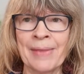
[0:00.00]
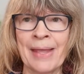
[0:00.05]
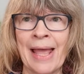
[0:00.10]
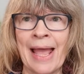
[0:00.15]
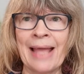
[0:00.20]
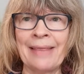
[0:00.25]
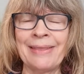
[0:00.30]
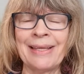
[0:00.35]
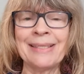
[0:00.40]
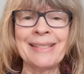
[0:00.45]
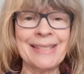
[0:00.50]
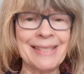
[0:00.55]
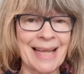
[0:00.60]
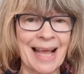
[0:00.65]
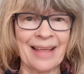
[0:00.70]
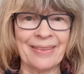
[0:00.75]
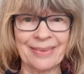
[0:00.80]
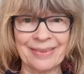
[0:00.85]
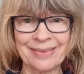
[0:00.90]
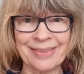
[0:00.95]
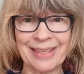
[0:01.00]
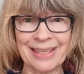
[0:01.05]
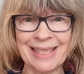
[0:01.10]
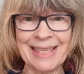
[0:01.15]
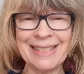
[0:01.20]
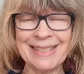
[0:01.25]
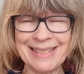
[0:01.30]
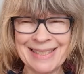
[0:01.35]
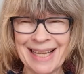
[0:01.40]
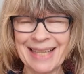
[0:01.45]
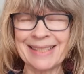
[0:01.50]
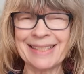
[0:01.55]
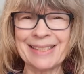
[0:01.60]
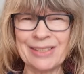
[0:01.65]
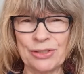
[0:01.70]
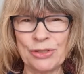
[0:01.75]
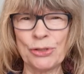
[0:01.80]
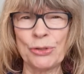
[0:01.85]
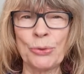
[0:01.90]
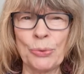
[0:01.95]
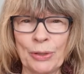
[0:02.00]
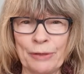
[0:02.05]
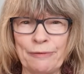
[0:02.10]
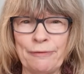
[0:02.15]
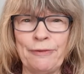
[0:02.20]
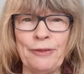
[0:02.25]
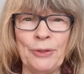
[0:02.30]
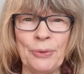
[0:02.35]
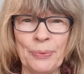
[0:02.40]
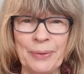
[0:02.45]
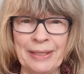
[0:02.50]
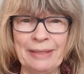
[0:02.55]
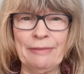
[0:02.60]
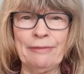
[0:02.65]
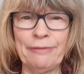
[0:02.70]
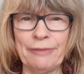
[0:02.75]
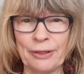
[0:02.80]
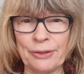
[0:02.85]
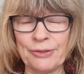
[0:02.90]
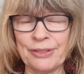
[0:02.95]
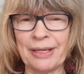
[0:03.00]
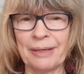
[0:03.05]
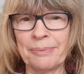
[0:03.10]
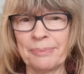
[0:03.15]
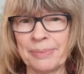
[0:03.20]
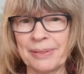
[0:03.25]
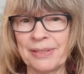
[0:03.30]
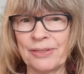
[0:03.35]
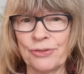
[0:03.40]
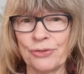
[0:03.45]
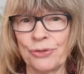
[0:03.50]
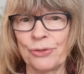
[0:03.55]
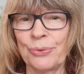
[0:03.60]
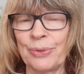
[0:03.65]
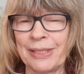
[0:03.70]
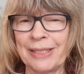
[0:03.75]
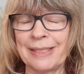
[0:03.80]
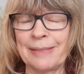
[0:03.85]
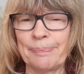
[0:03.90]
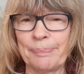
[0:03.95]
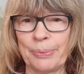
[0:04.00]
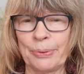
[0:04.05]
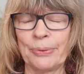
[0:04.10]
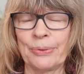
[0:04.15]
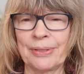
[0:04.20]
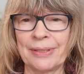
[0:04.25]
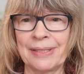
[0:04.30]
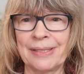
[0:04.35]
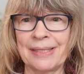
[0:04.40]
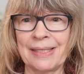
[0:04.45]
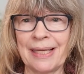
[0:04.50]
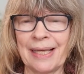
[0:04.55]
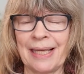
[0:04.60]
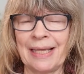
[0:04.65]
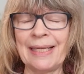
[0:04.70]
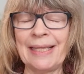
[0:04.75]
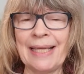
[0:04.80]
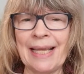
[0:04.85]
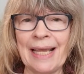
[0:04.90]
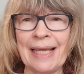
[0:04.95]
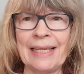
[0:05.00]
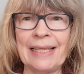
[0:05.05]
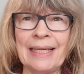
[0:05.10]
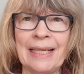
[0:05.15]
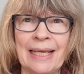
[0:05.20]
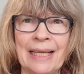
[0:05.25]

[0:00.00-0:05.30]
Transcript: And that's the other thing. He does do a few info dumps through his books. Again,